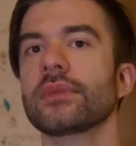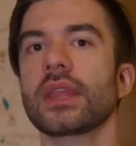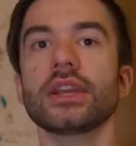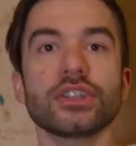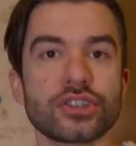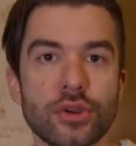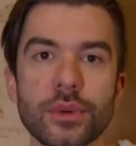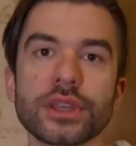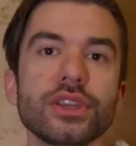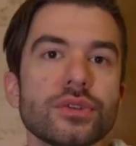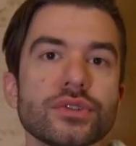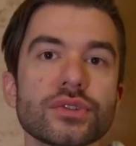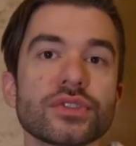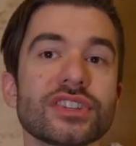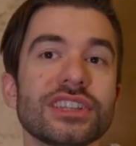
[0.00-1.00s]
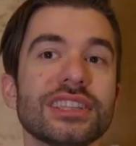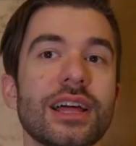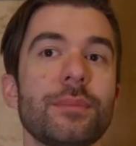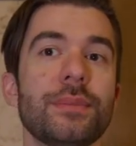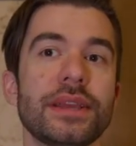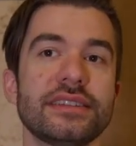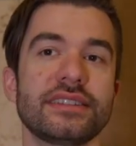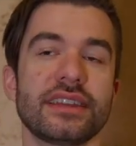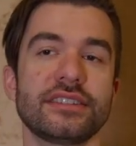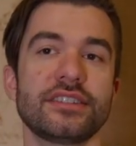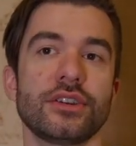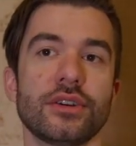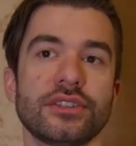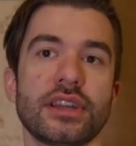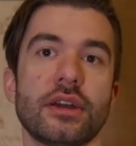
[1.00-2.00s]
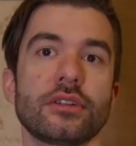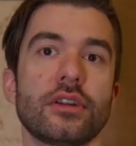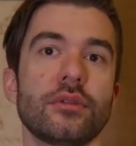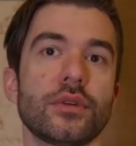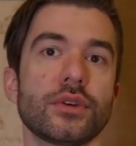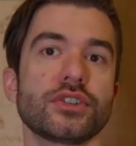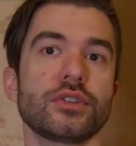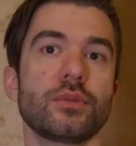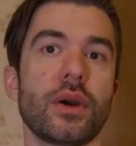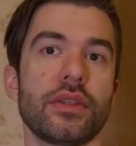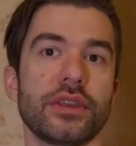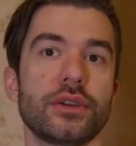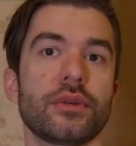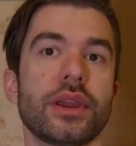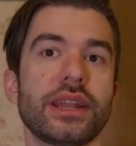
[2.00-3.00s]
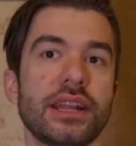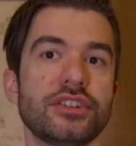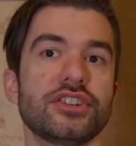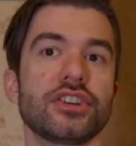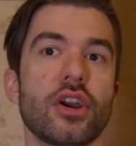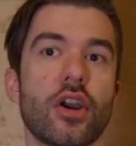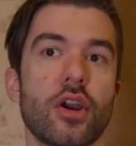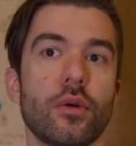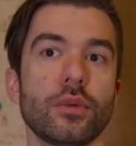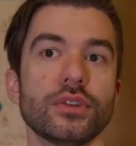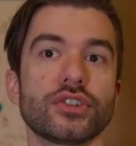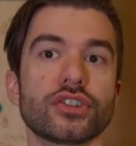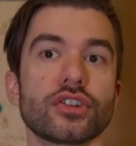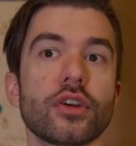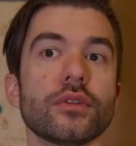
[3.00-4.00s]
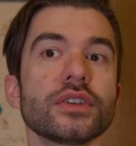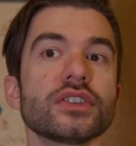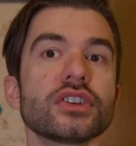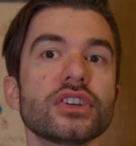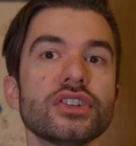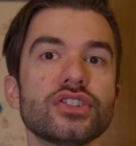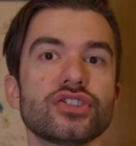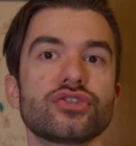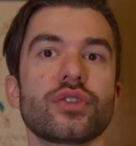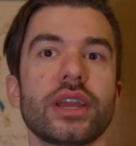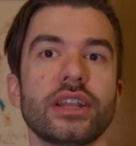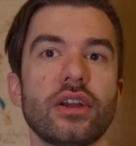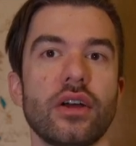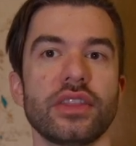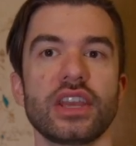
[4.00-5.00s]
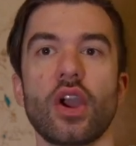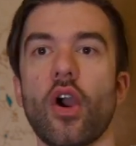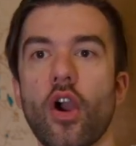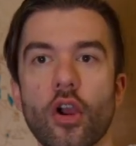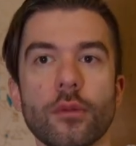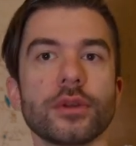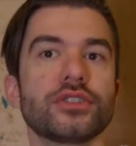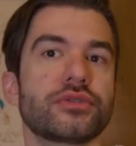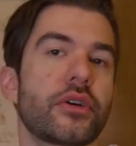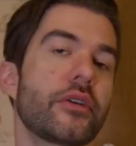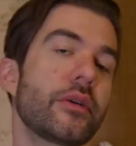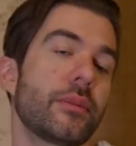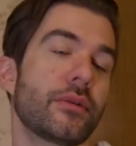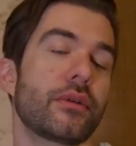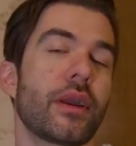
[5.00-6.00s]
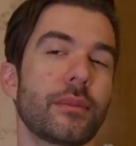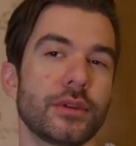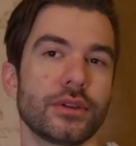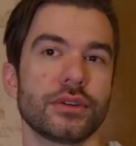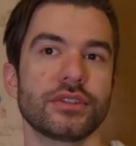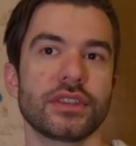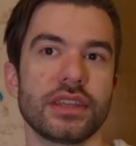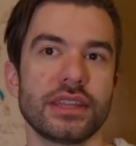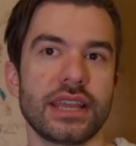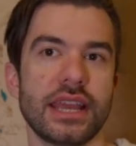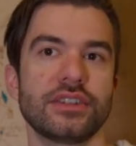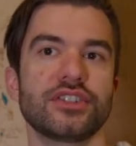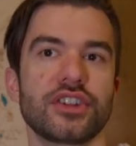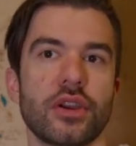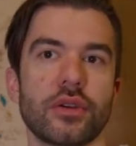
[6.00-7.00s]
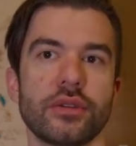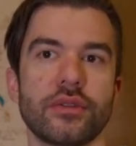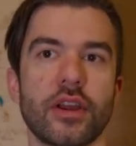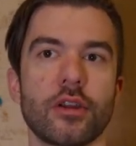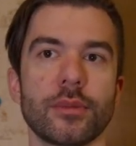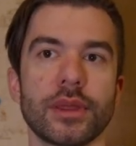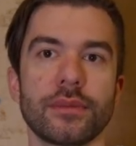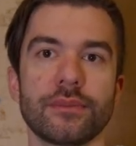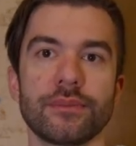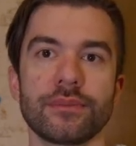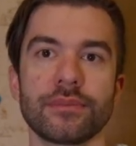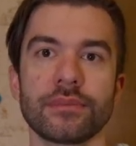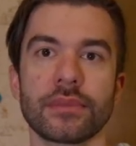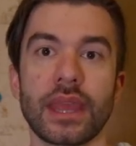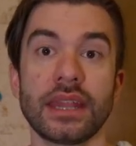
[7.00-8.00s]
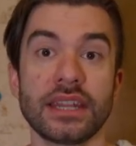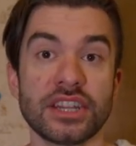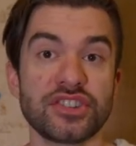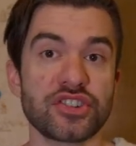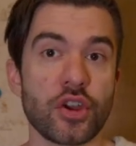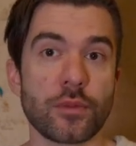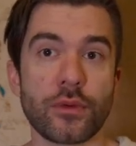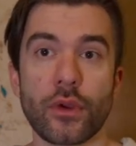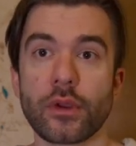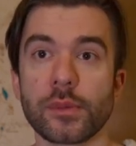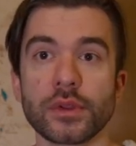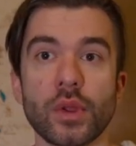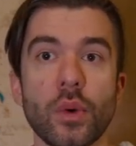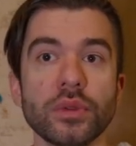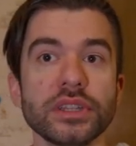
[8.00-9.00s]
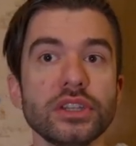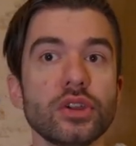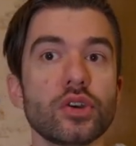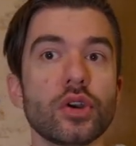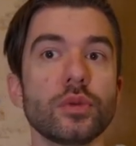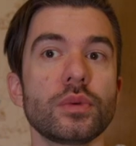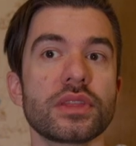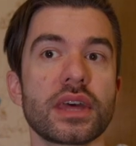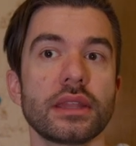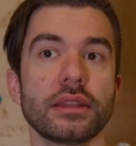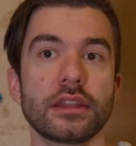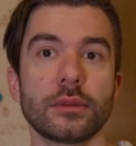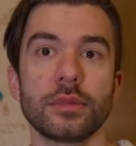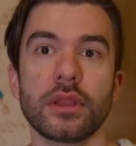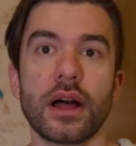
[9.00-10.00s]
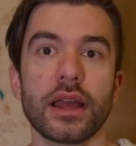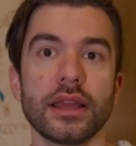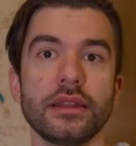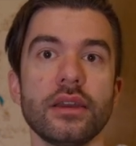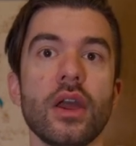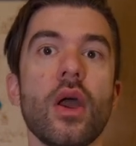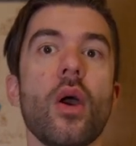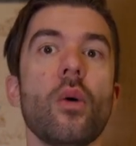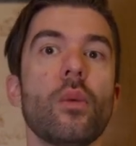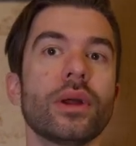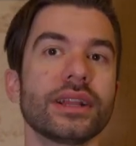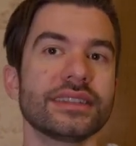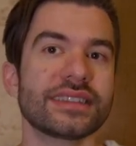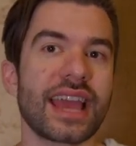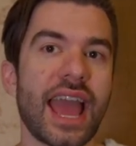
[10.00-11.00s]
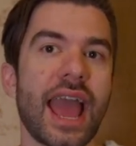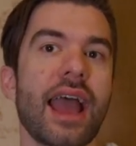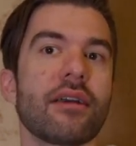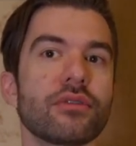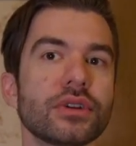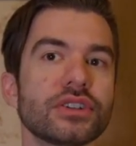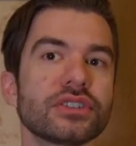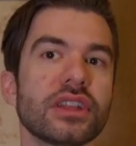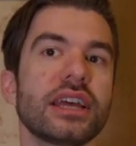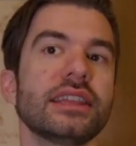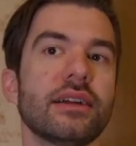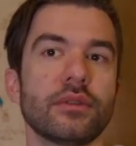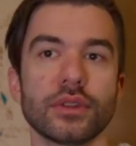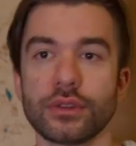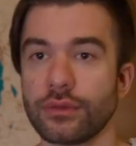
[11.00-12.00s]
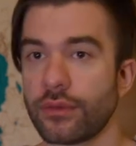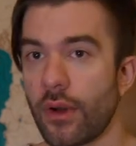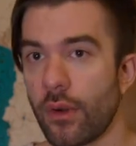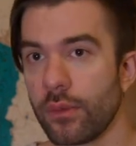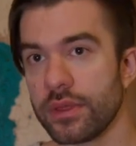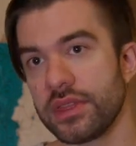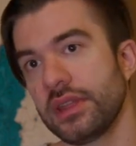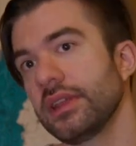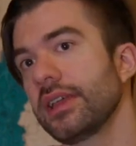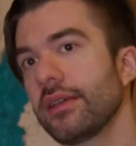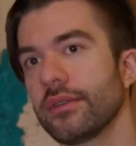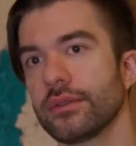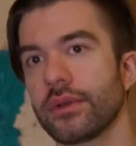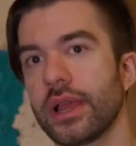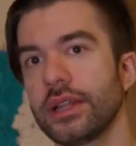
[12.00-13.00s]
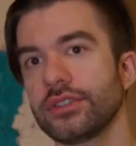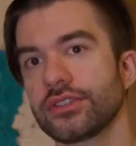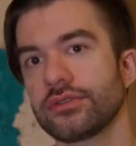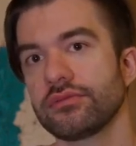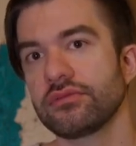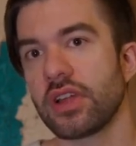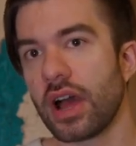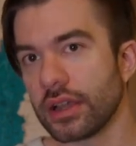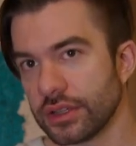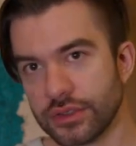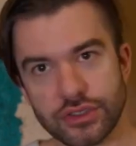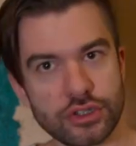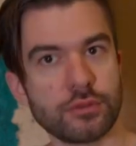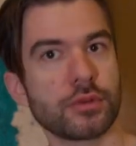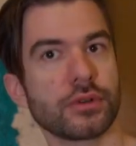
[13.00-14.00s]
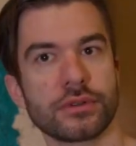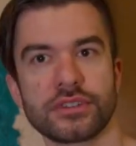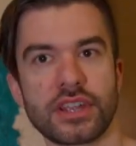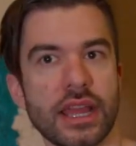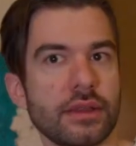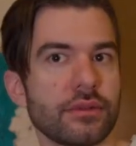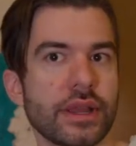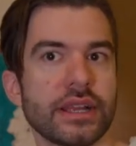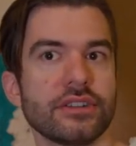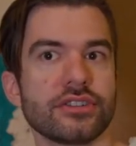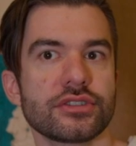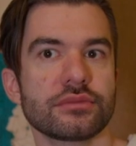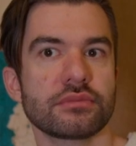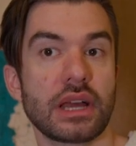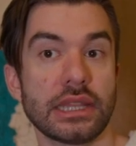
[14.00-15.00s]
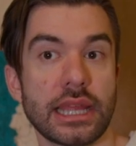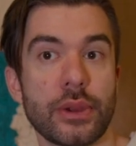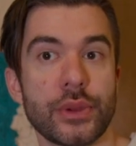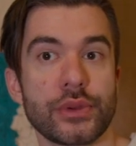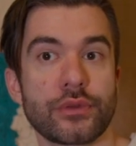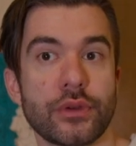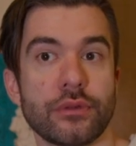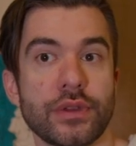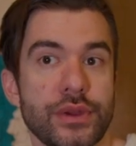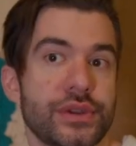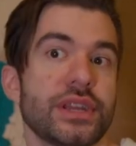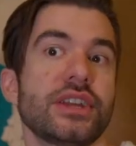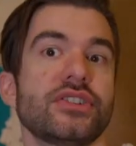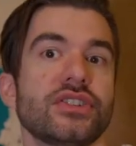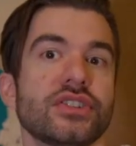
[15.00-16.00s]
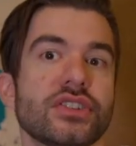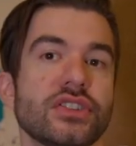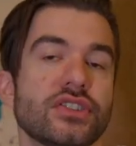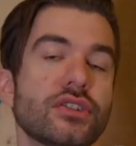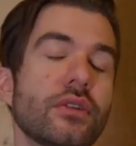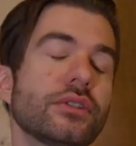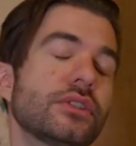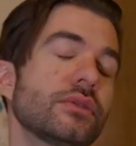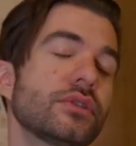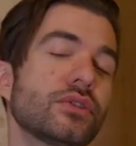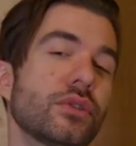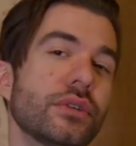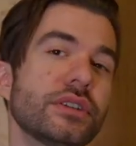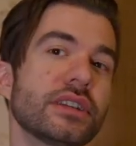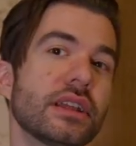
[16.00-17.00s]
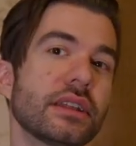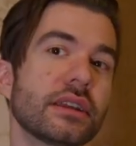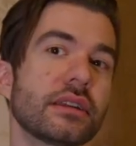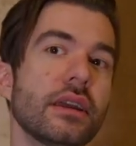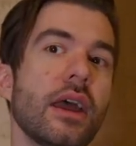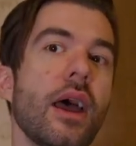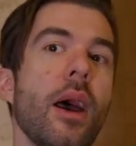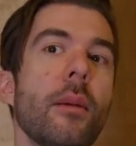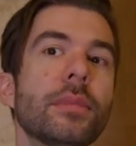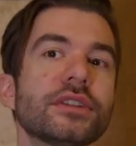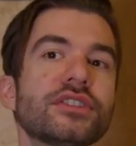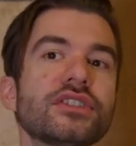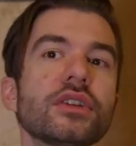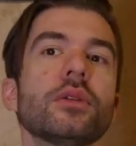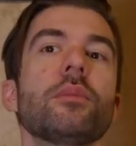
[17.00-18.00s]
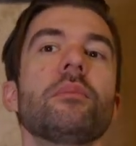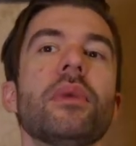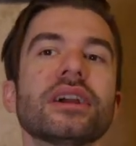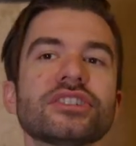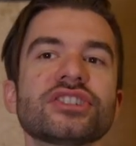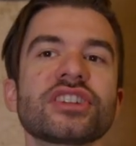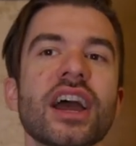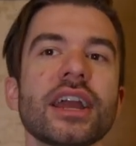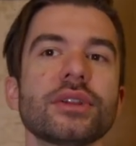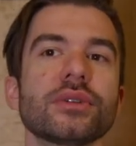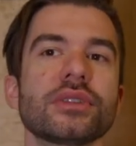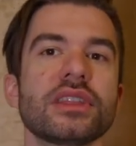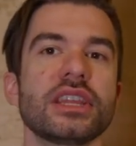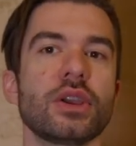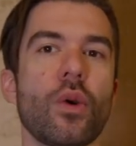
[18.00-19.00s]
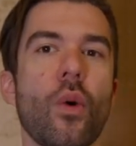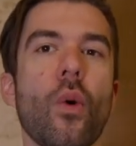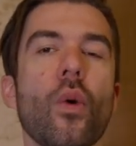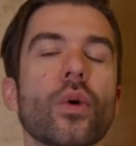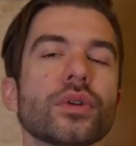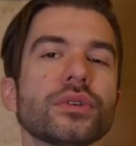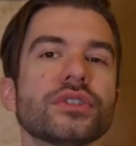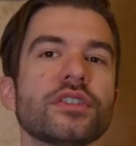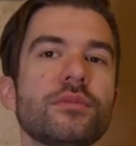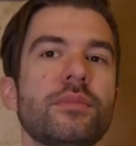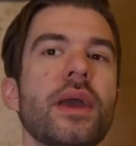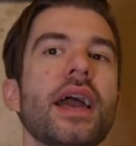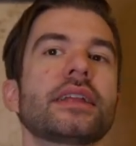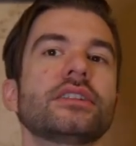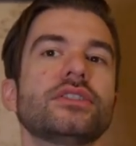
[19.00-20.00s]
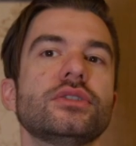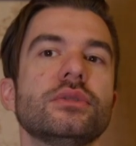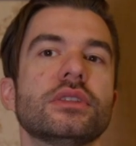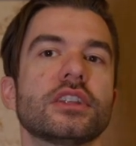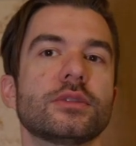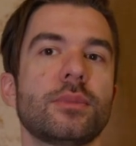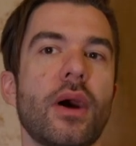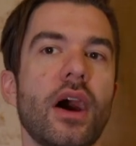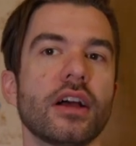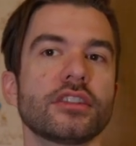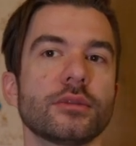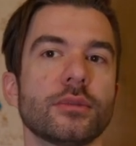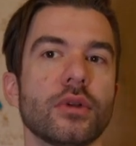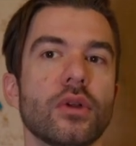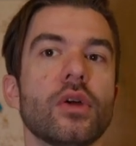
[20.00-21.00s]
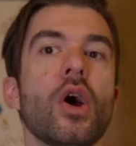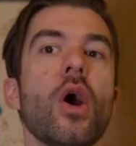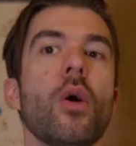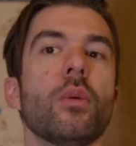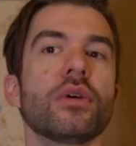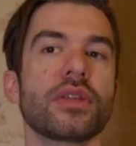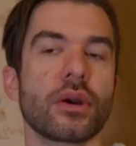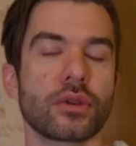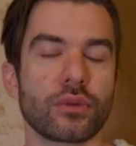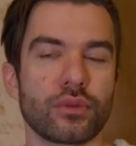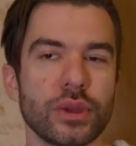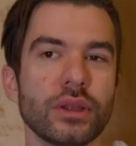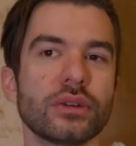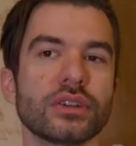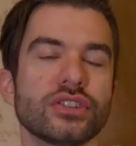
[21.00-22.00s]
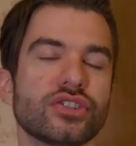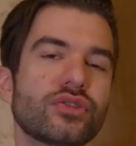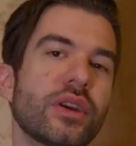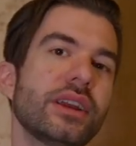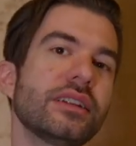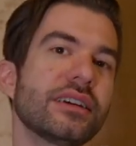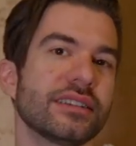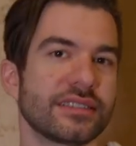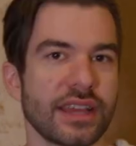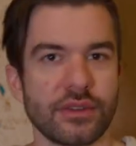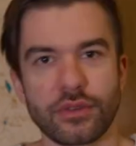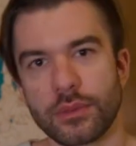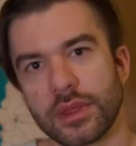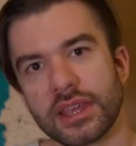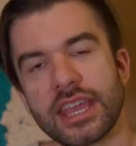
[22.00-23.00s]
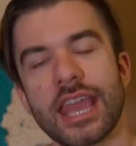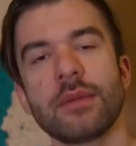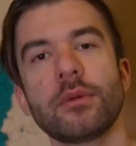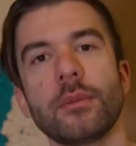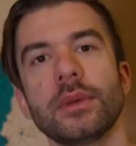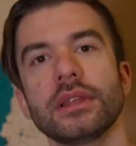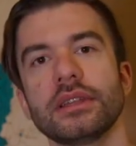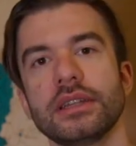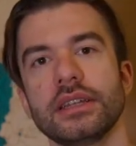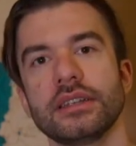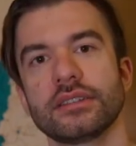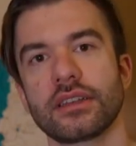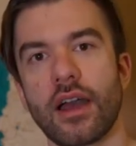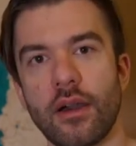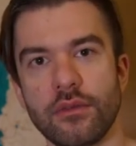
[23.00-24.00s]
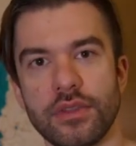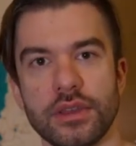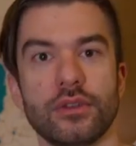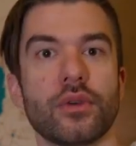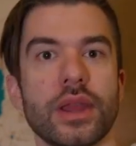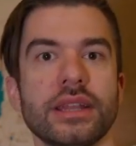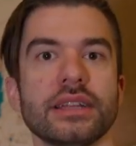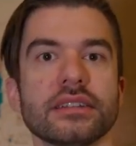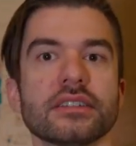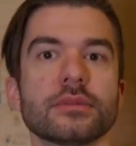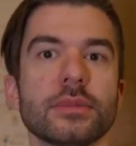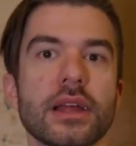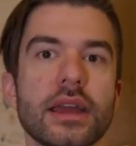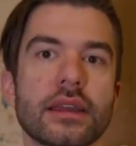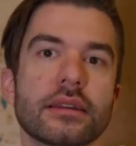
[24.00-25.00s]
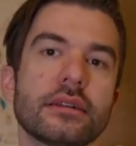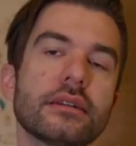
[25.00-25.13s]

Showing users a LUT-based SDR down conversion while they grade HDR would serve as a constraint on the arbitrary parameters in the HDR environment. An HDR program will only look good without LUT applied when its average light levels fall within a given range, not a super tight range, allowing for variations in service of storytelling, but still much tighter than the orders of magnitude that's possible without a real constraint aside from the capabilities of the grading display.